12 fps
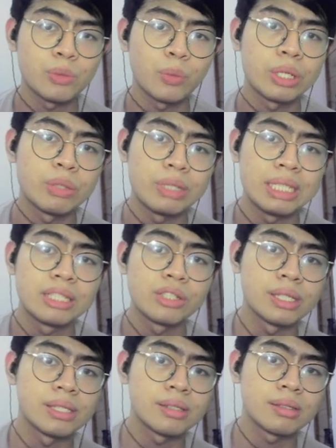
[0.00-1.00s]
when we
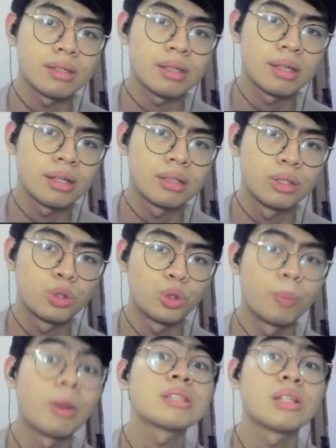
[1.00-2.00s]
increase the true
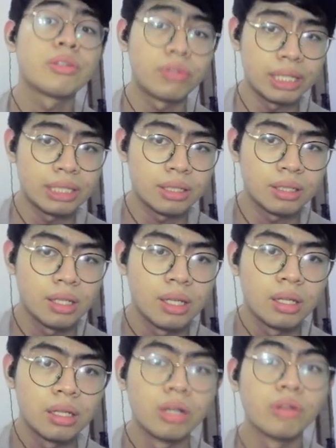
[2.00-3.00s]
positive rate,
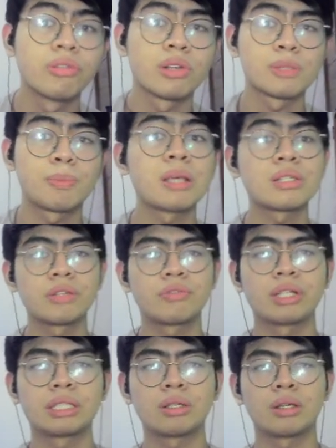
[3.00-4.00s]
the false positive
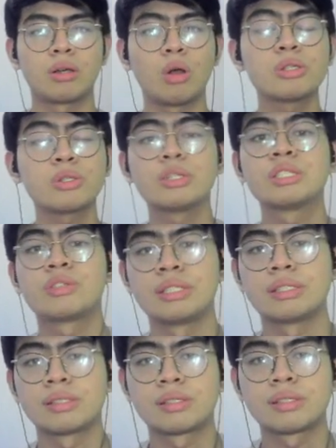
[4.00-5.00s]
rate also
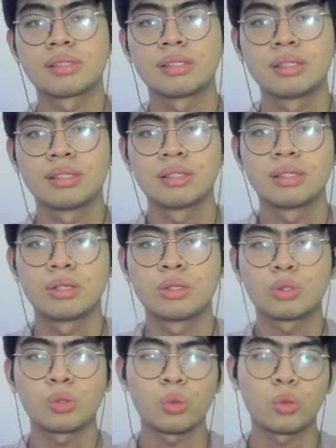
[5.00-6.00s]
increases.
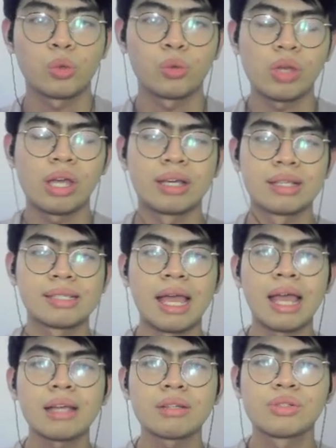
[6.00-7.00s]
So yeah, it's
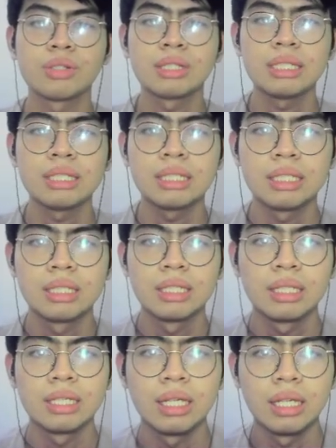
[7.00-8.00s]
actually
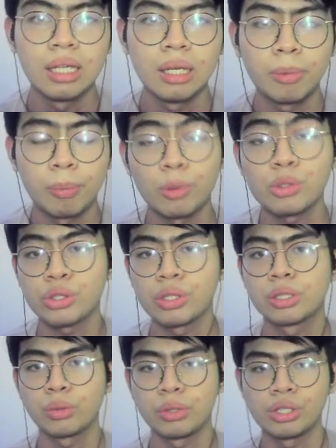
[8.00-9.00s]

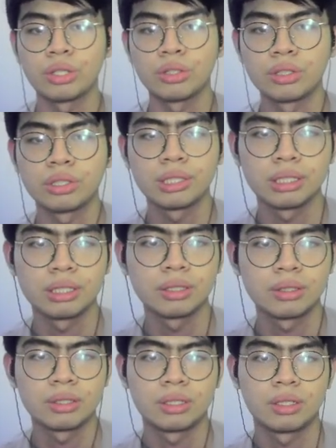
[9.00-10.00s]
proportional to each other.
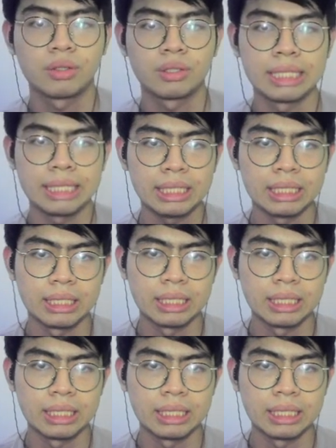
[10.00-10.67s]
Okay,